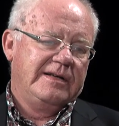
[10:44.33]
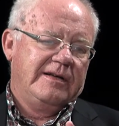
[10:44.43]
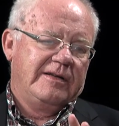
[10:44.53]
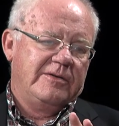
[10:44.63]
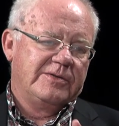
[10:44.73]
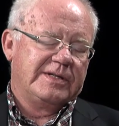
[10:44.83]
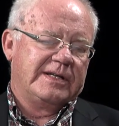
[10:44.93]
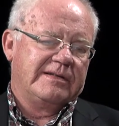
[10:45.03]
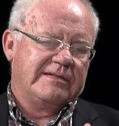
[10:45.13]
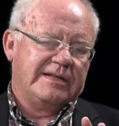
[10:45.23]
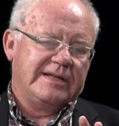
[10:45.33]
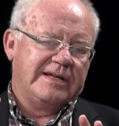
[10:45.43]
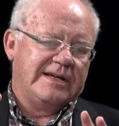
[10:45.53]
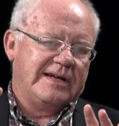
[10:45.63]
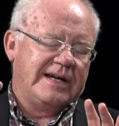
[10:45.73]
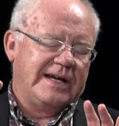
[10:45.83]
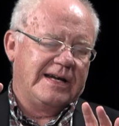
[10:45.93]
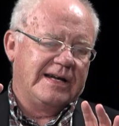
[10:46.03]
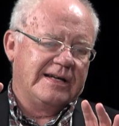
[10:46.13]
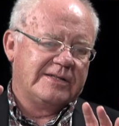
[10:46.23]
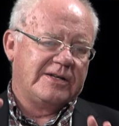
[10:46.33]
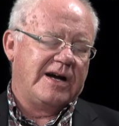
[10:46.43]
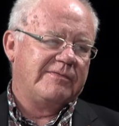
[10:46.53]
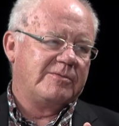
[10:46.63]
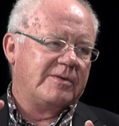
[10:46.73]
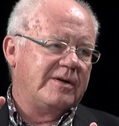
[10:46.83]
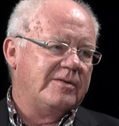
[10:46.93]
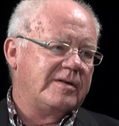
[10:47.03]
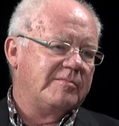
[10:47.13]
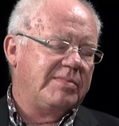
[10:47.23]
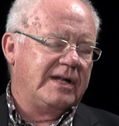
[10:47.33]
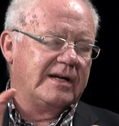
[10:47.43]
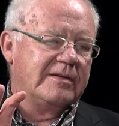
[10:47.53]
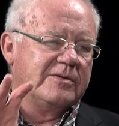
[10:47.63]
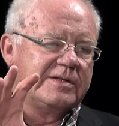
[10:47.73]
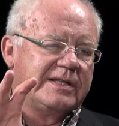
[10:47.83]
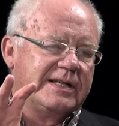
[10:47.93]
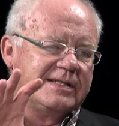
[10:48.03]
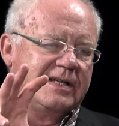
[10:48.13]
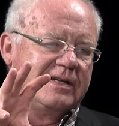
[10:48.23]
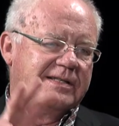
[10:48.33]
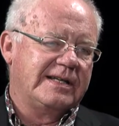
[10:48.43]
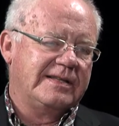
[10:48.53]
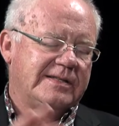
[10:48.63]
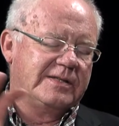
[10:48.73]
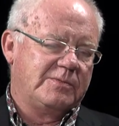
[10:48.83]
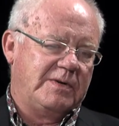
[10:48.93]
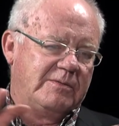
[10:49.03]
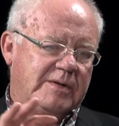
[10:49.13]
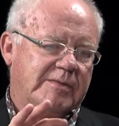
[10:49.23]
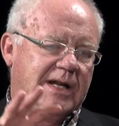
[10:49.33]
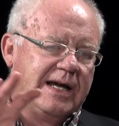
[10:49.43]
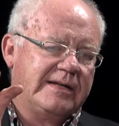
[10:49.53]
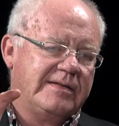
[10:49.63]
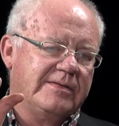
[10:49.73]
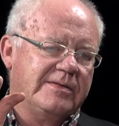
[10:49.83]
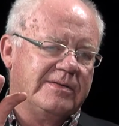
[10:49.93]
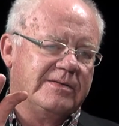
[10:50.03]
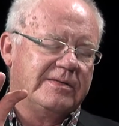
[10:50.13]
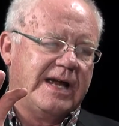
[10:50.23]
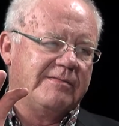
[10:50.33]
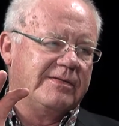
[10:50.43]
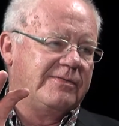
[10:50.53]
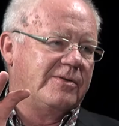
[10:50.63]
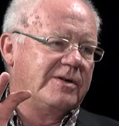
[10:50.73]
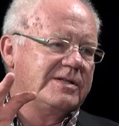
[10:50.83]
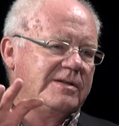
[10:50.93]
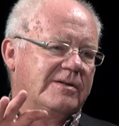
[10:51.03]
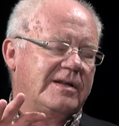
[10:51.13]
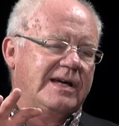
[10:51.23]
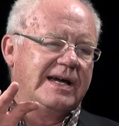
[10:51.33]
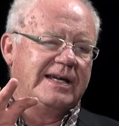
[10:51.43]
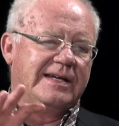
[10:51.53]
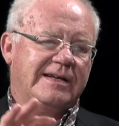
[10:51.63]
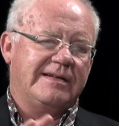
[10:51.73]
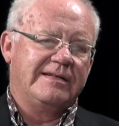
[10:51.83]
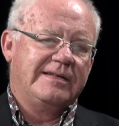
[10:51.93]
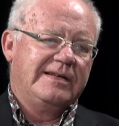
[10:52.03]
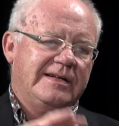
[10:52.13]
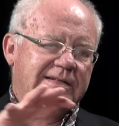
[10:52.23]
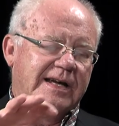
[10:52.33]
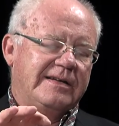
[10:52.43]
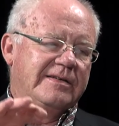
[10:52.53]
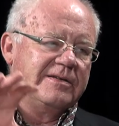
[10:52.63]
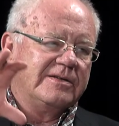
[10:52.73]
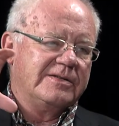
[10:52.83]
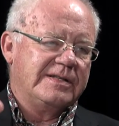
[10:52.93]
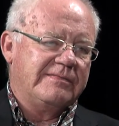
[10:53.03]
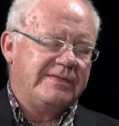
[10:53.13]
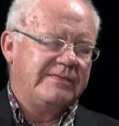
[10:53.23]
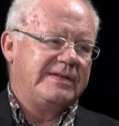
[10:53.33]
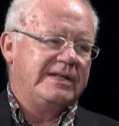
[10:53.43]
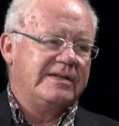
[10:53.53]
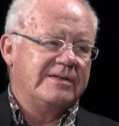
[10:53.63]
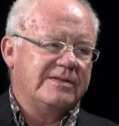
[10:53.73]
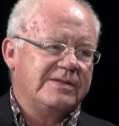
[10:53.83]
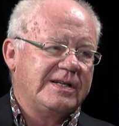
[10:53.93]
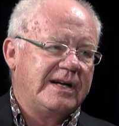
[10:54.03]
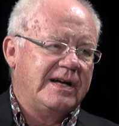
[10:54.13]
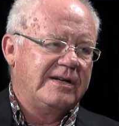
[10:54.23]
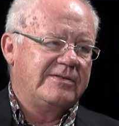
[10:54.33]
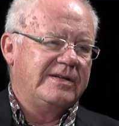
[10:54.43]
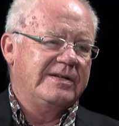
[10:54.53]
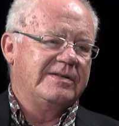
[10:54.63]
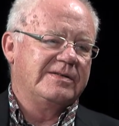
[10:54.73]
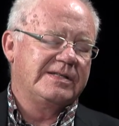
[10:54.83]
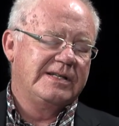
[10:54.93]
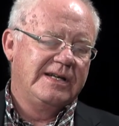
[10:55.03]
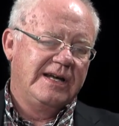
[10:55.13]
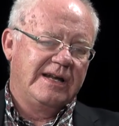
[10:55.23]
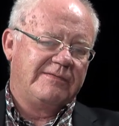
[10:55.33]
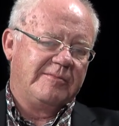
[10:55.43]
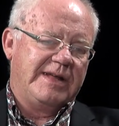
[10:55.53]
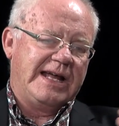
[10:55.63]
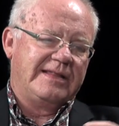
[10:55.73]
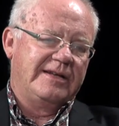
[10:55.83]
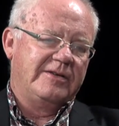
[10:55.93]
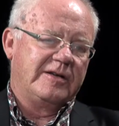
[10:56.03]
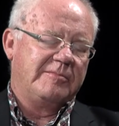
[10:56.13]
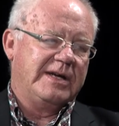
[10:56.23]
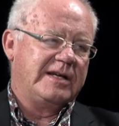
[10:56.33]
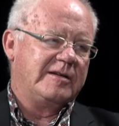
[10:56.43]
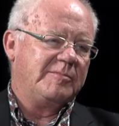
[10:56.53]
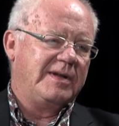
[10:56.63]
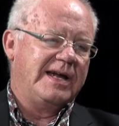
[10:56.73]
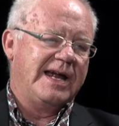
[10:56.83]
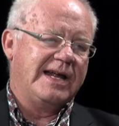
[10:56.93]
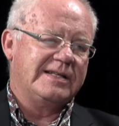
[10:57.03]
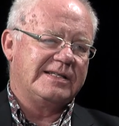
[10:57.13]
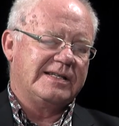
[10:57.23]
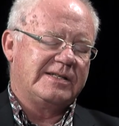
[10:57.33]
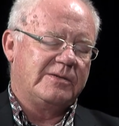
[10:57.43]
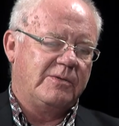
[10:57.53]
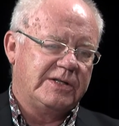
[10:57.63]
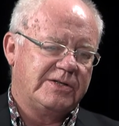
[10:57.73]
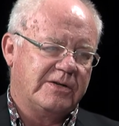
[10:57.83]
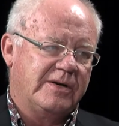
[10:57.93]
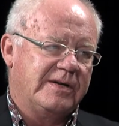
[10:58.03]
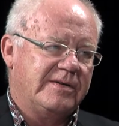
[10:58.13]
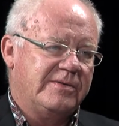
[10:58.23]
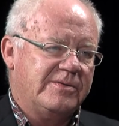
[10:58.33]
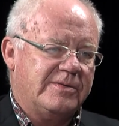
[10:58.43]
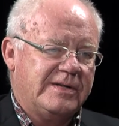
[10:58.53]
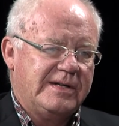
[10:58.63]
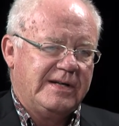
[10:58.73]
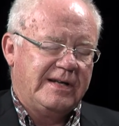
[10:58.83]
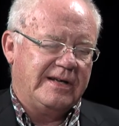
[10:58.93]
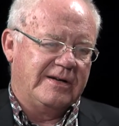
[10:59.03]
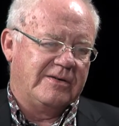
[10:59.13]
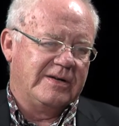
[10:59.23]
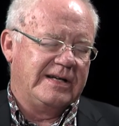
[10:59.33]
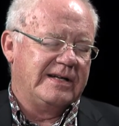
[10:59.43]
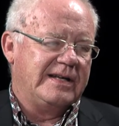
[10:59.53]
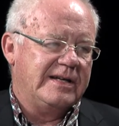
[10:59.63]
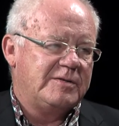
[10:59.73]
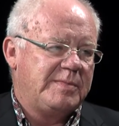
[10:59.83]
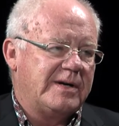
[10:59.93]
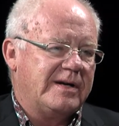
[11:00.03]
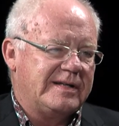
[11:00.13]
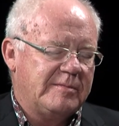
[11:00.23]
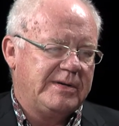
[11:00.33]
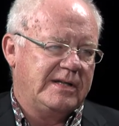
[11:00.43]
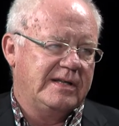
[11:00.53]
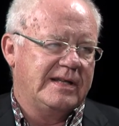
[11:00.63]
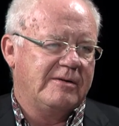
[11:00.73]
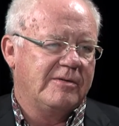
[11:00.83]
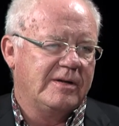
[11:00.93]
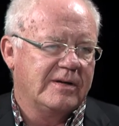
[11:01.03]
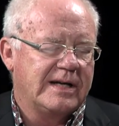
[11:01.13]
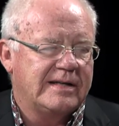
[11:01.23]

using the uh, software, you can plug those things in and say, this is what we would like to have the forest look like in ten years, in fifty years, in one hundred years, and from that then you can make your plans as to what you're going to do, you know, in each period. Typically they will look at